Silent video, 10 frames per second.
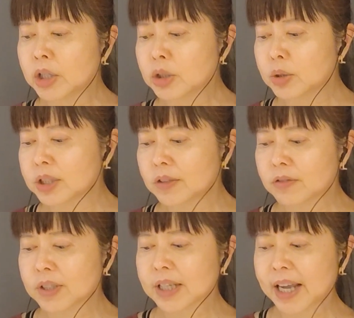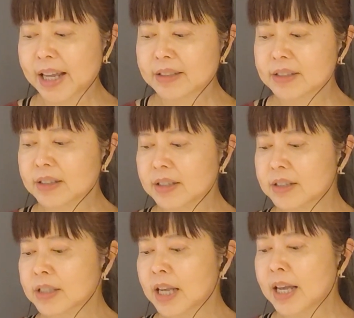to different
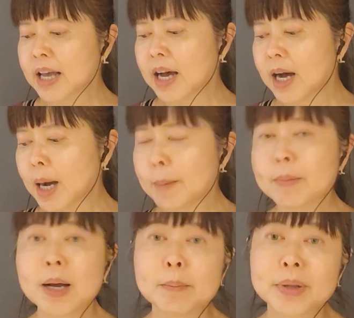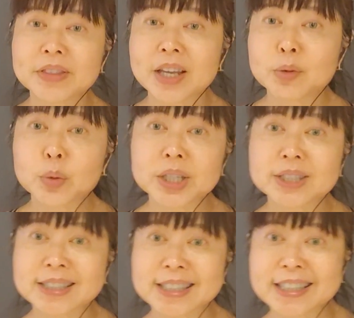cancers. But then we
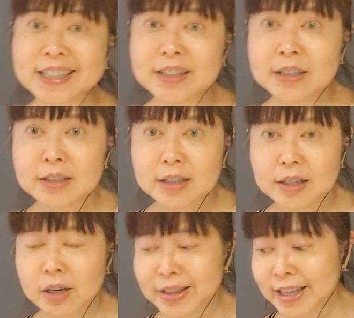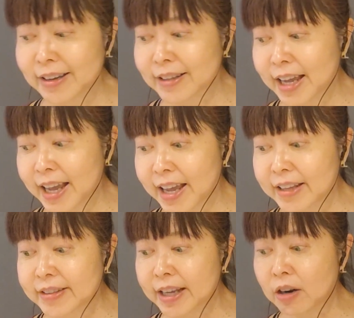see, on the other
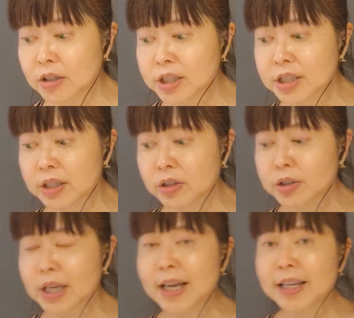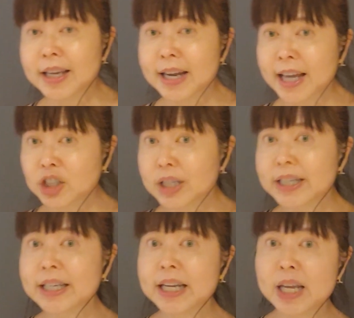hand, that oxysterols can
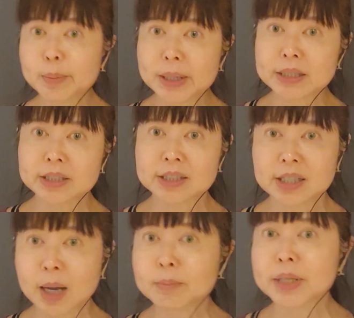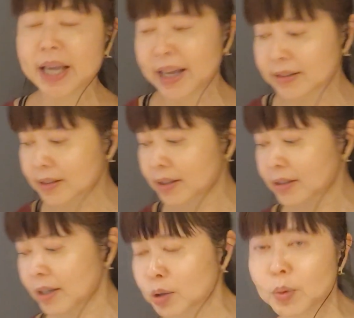actually inhibit some cancers
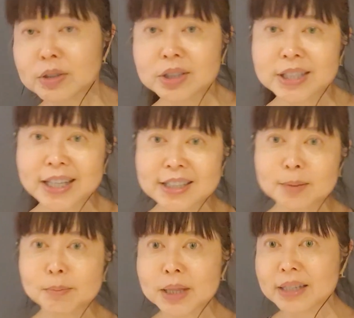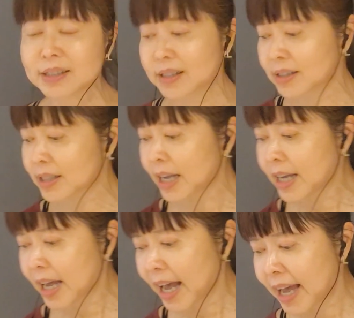as well. So you get some pluses
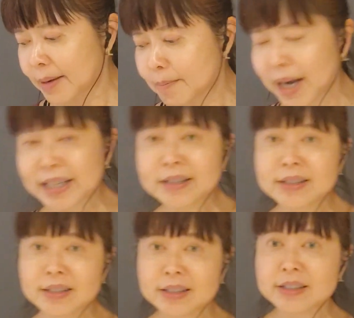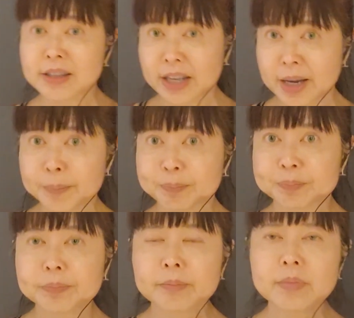and minuses there.
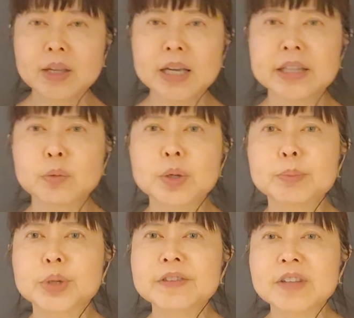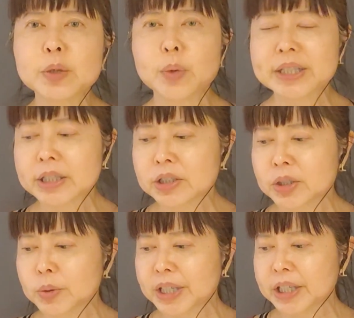And then we briefly went
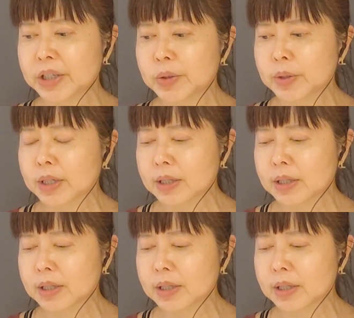into 7-keto